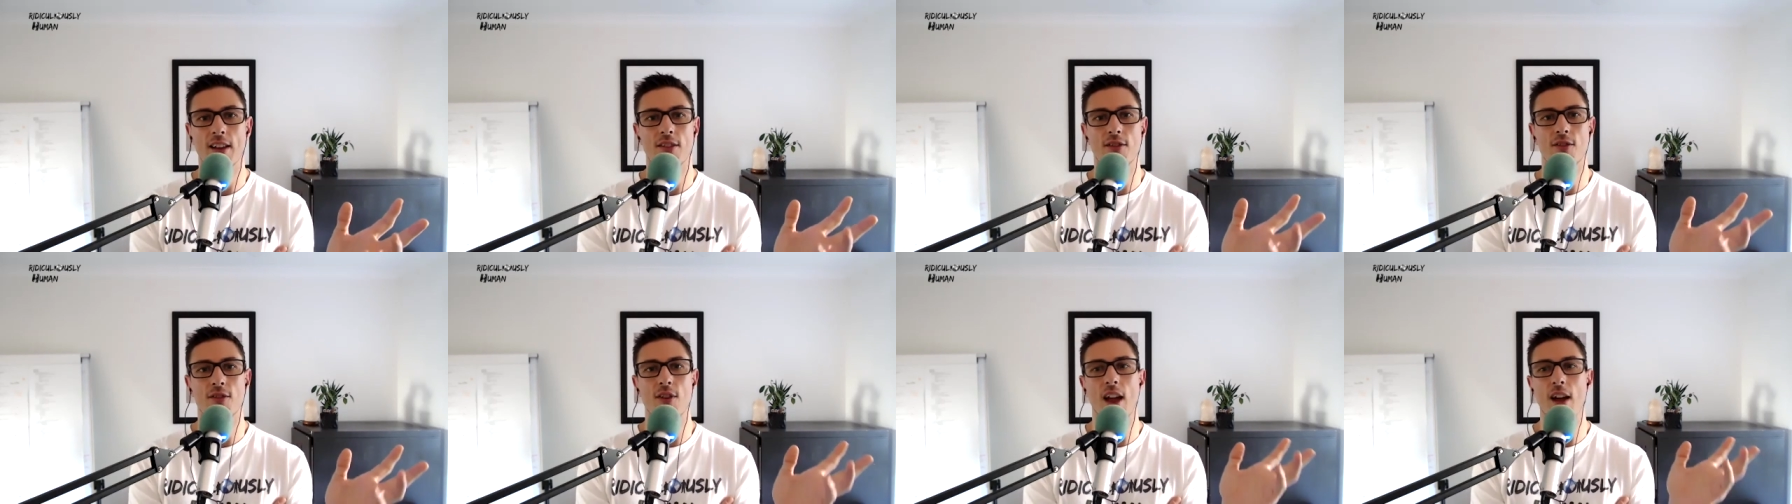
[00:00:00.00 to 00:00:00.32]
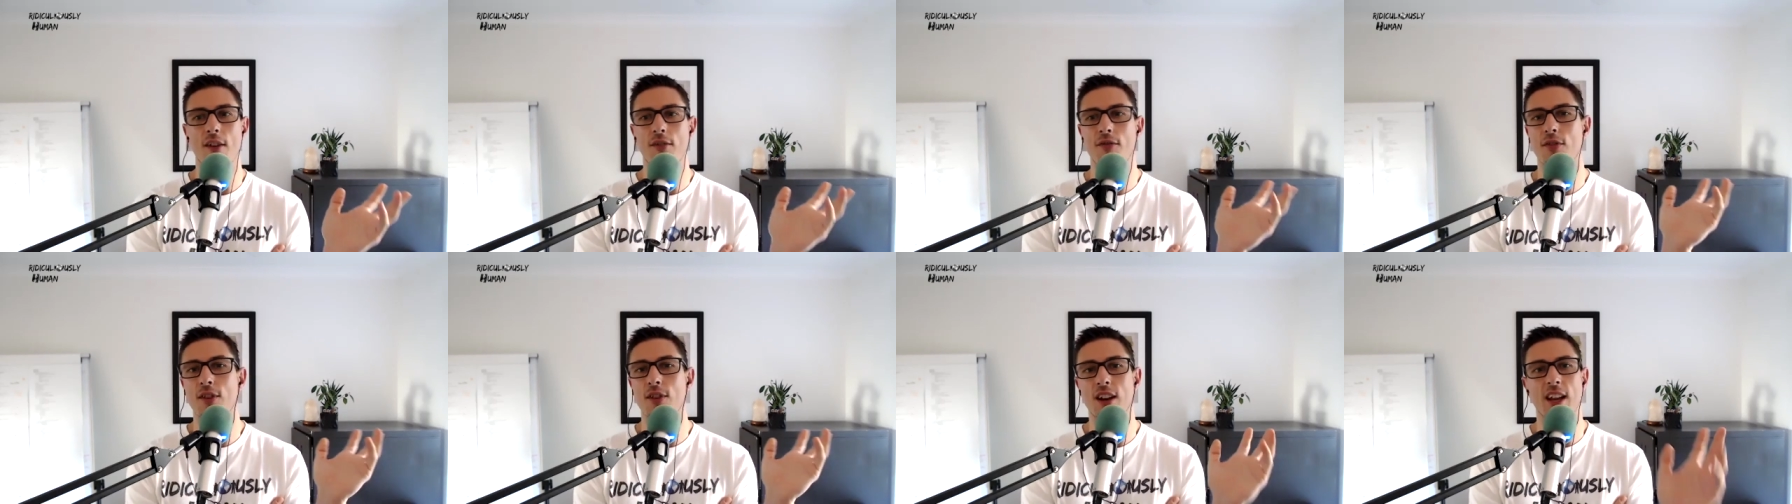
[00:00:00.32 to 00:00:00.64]
through
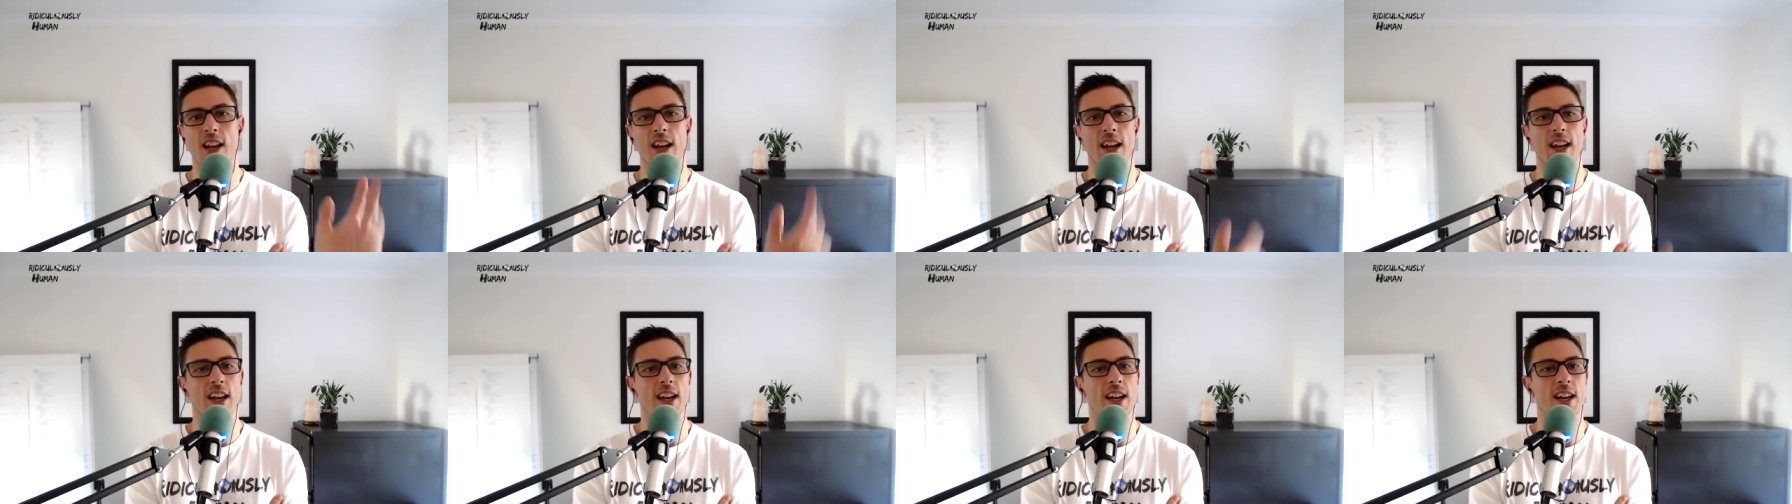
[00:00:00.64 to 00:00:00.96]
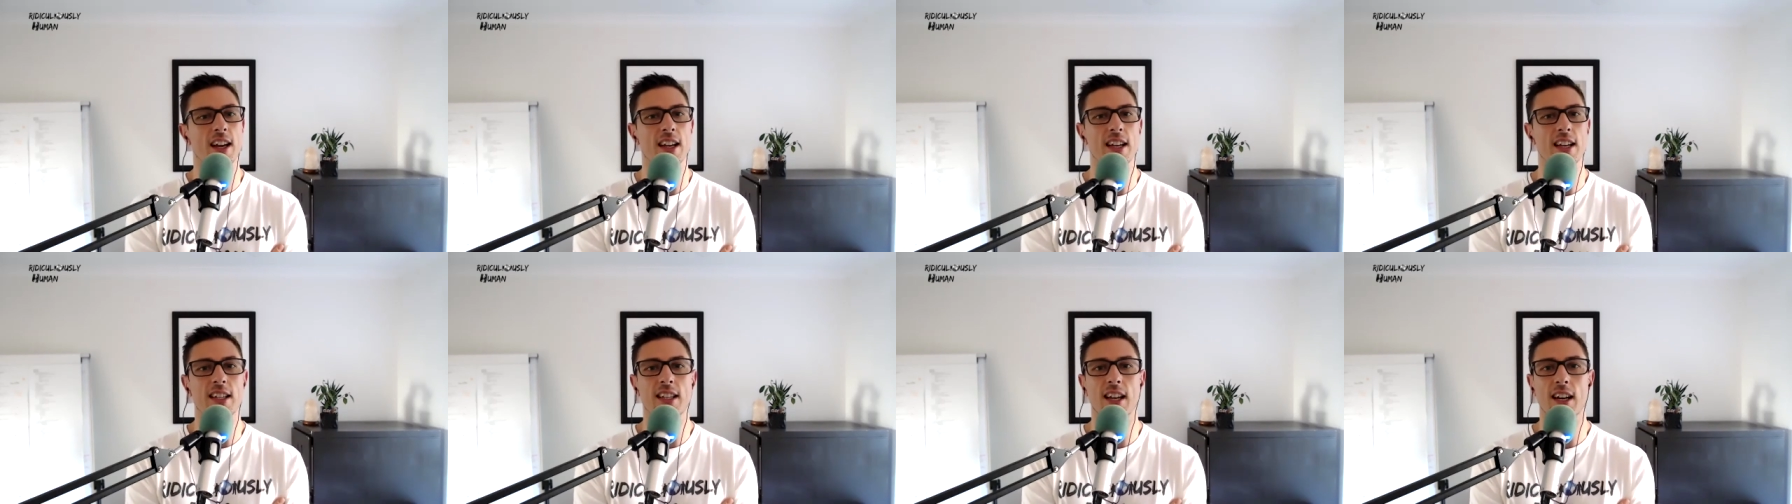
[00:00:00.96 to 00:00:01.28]
africa
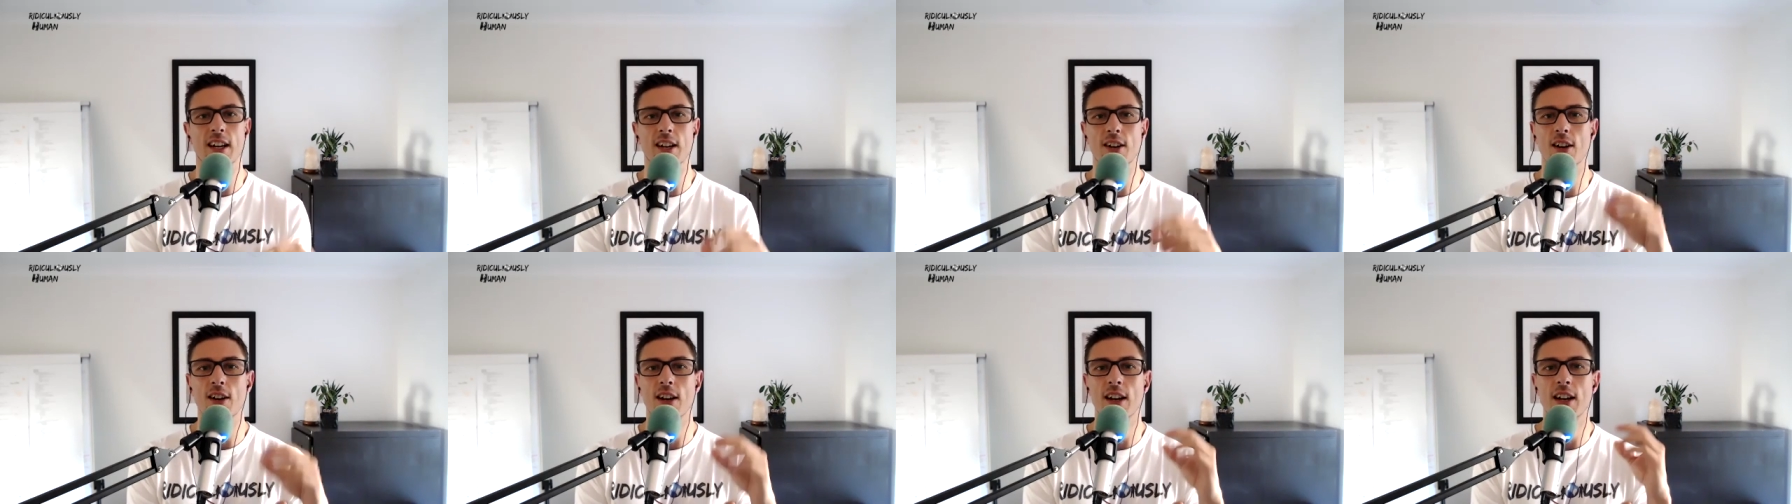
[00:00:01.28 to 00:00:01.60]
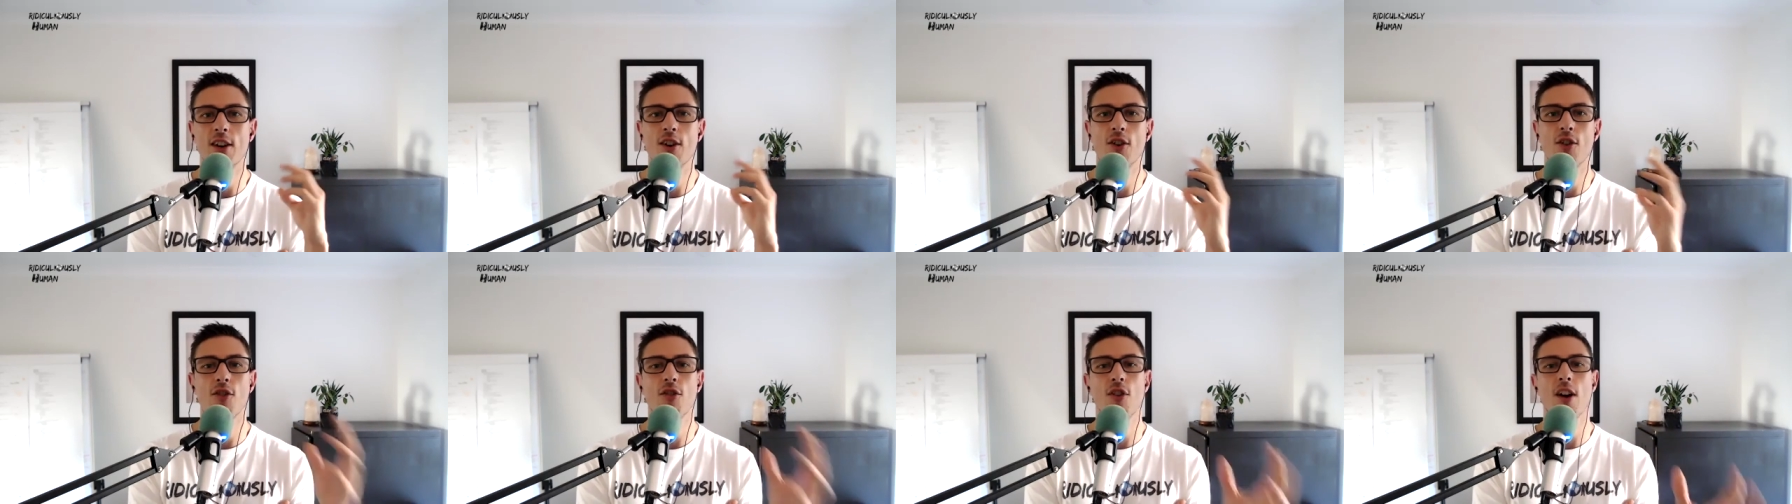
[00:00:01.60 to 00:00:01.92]
he's done
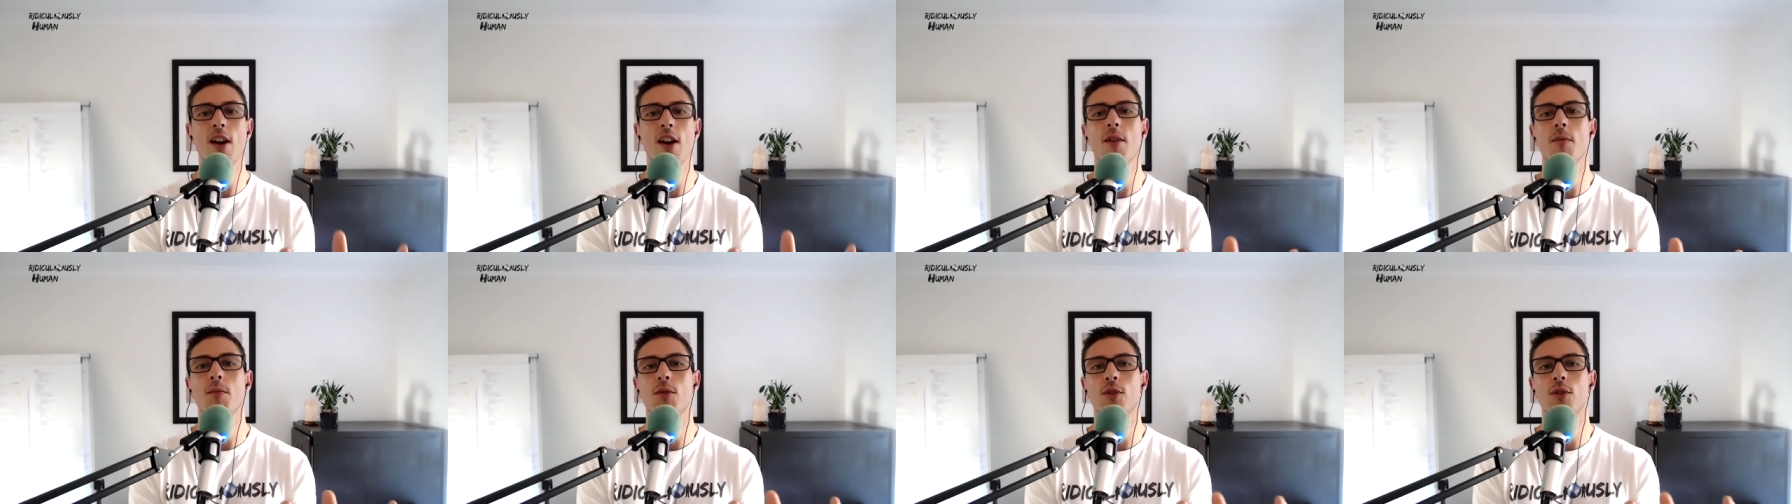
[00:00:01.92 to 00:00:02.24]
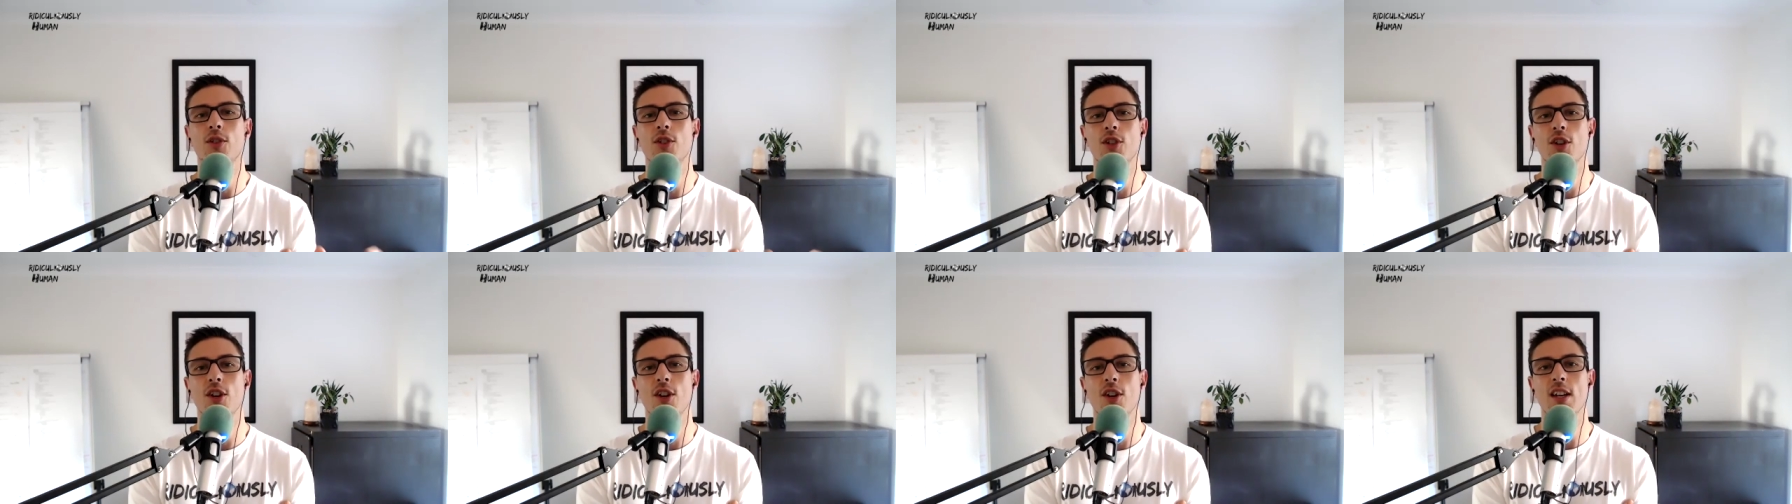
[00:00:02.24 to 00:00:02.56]
incredible
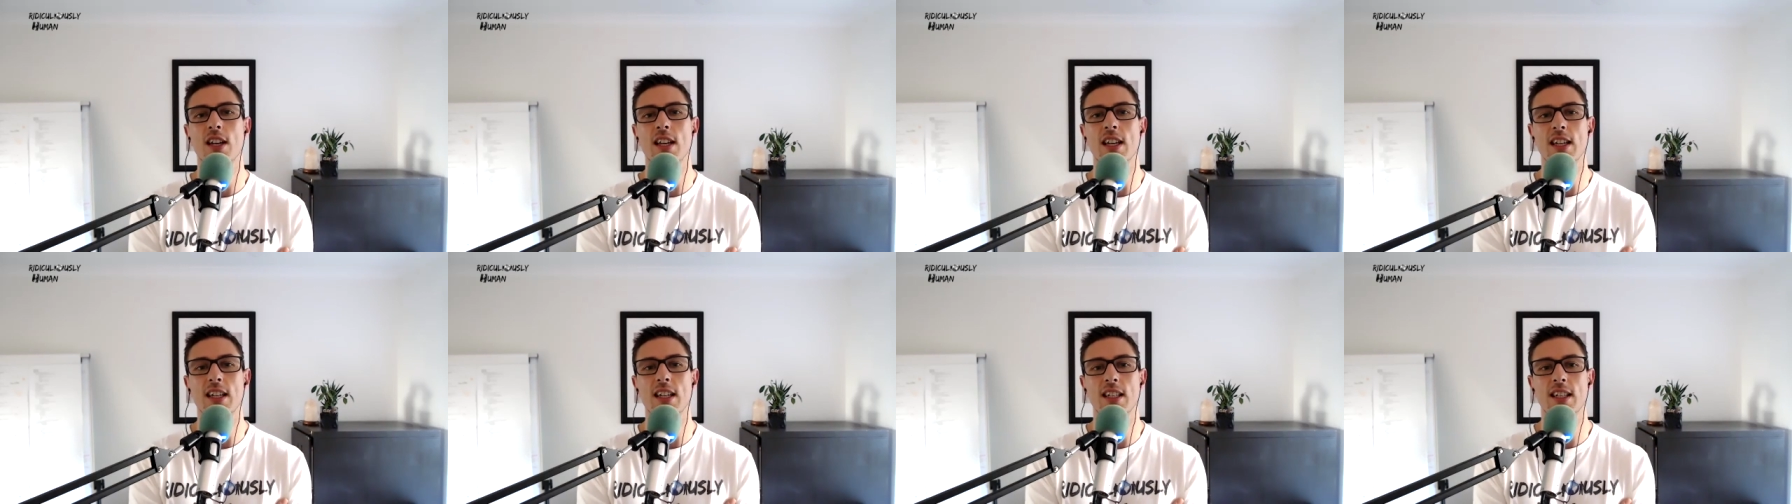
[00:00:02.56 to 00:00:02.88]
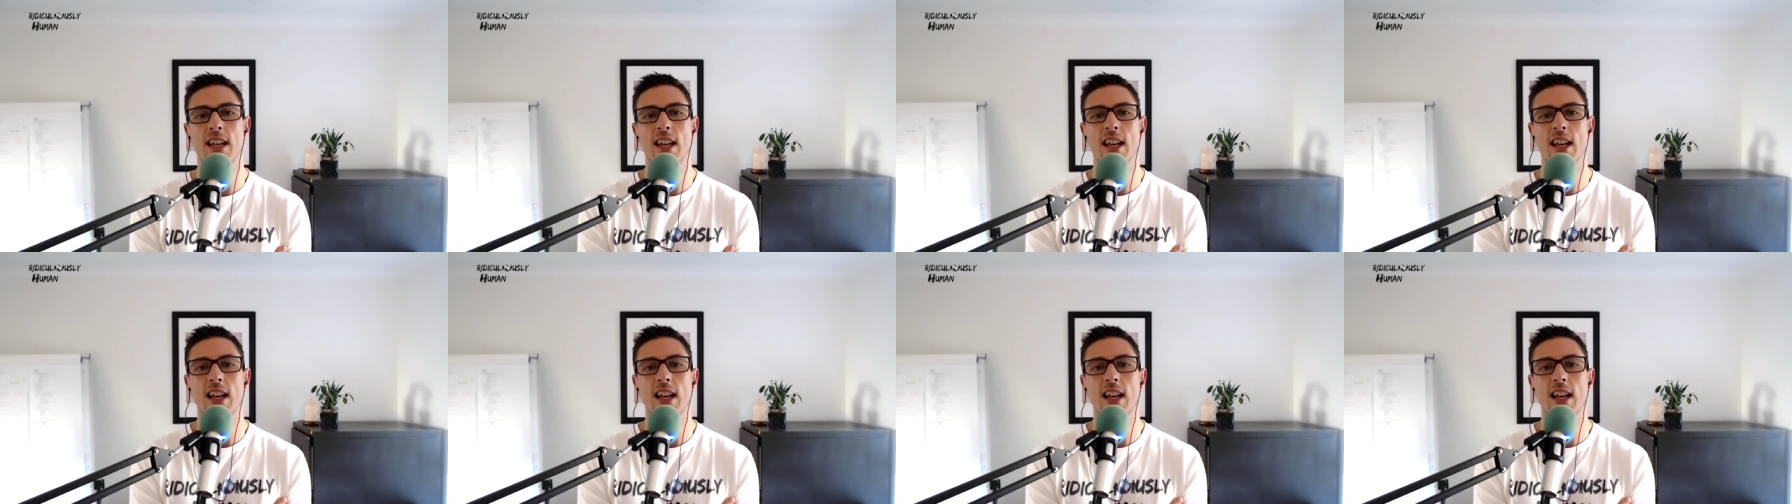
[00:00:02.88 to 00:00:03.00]
journeys